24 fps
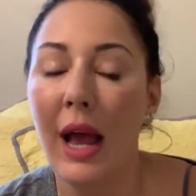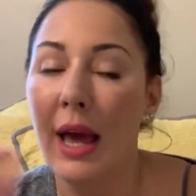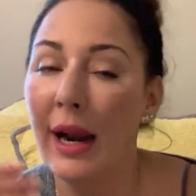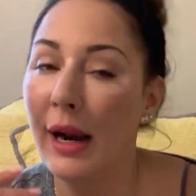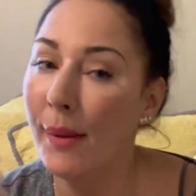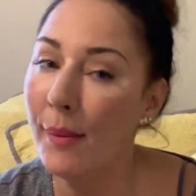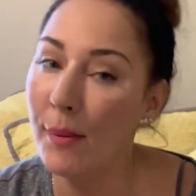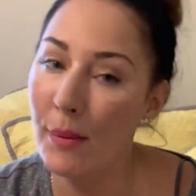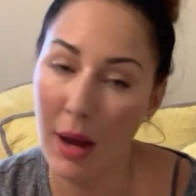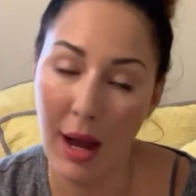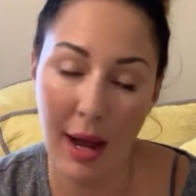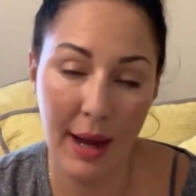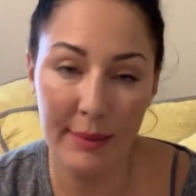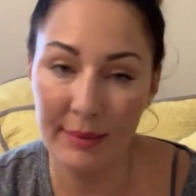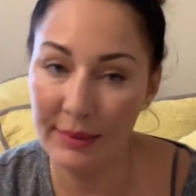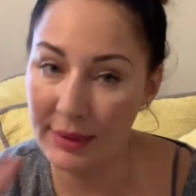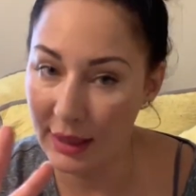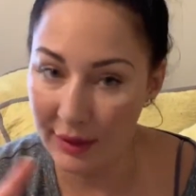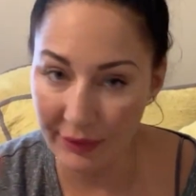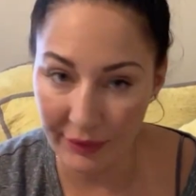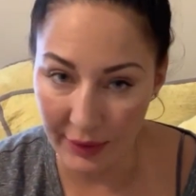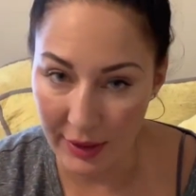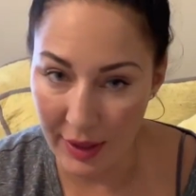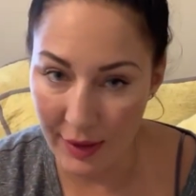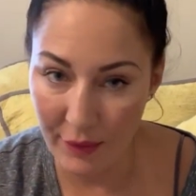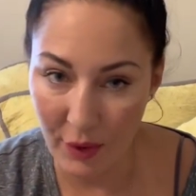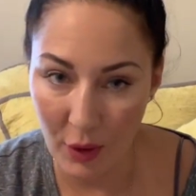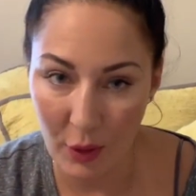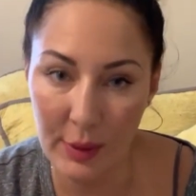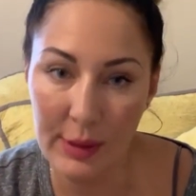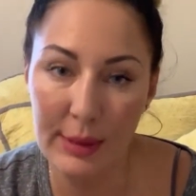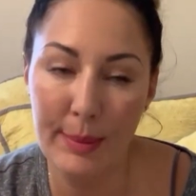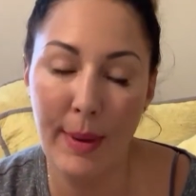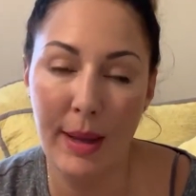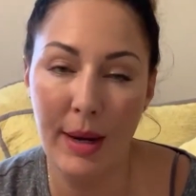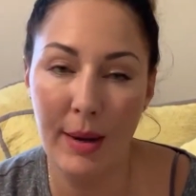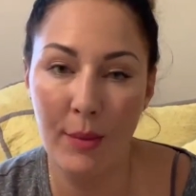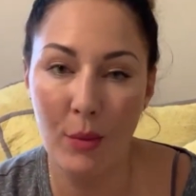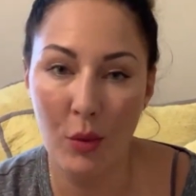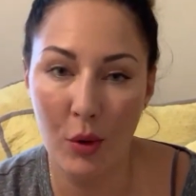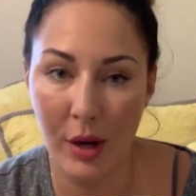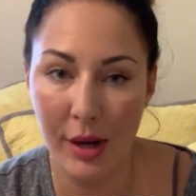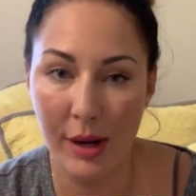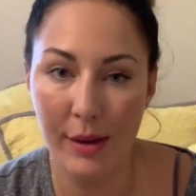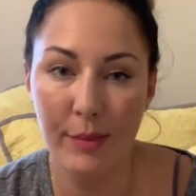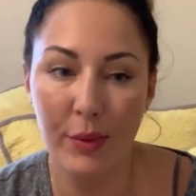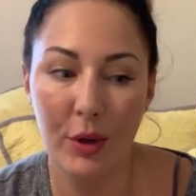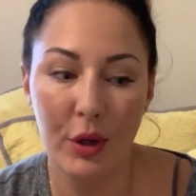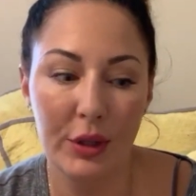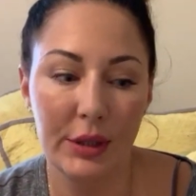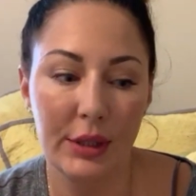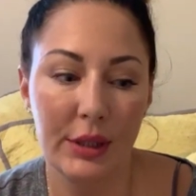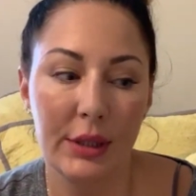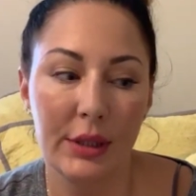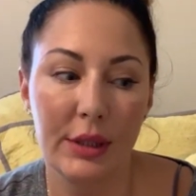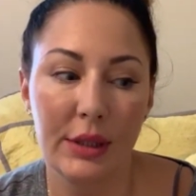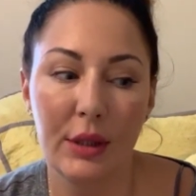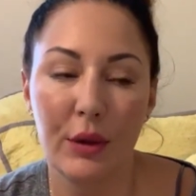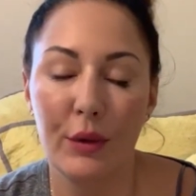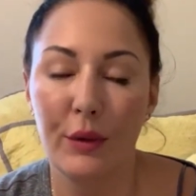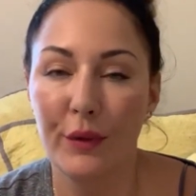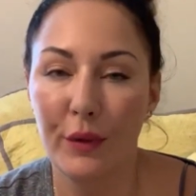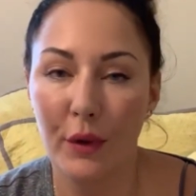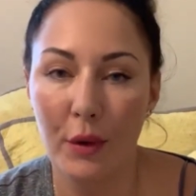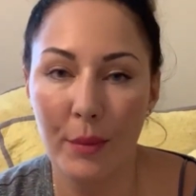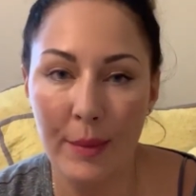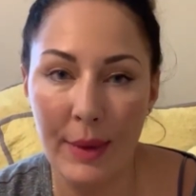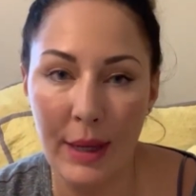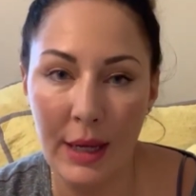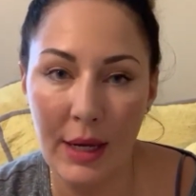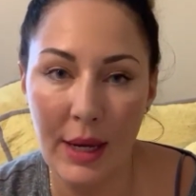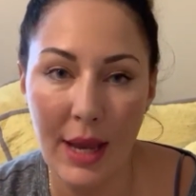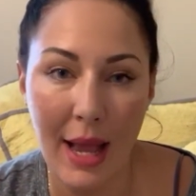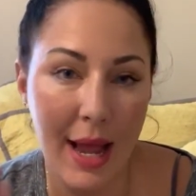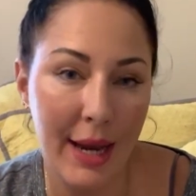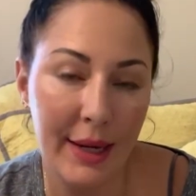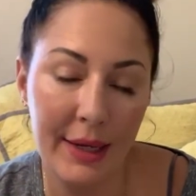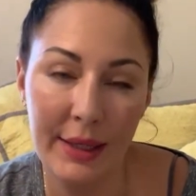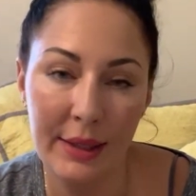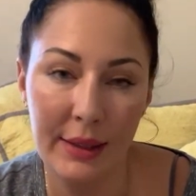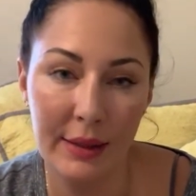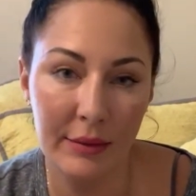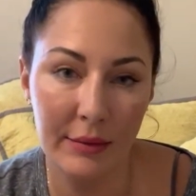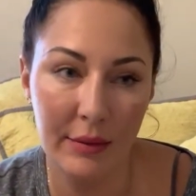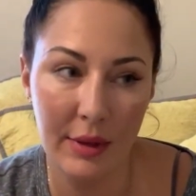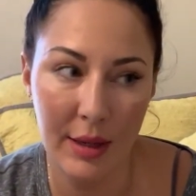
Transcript: And I'm definitely, I've always been a morning person. So for me, any